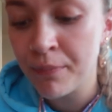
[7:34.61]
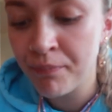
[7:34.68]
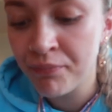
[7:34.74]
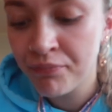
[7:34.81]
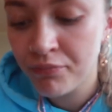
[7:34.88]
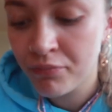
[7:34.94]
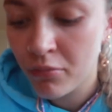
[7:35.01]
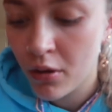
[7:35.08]

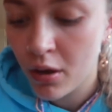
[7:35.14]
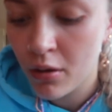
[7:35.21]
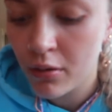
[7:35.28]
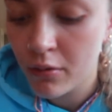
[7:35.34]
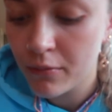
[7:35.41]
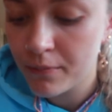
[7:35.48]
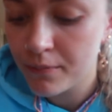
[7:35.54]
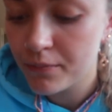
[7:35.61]

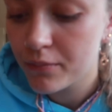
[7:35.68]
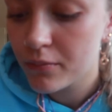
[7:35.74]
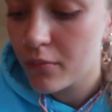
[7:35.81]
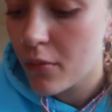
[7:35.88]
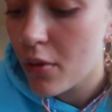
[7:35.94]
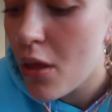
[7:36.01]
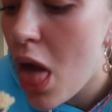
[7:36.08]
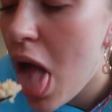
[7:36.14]
The
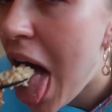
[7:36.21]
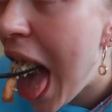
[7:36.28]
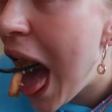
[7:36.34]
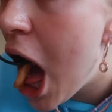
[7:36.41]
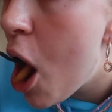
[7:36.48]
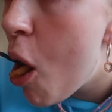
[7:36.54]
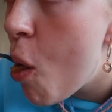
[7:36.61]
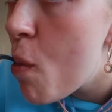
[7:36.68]
sesame chicken is
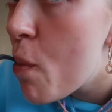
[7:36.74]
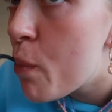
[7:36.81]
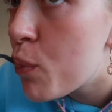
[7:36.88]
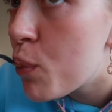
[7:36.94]
a 10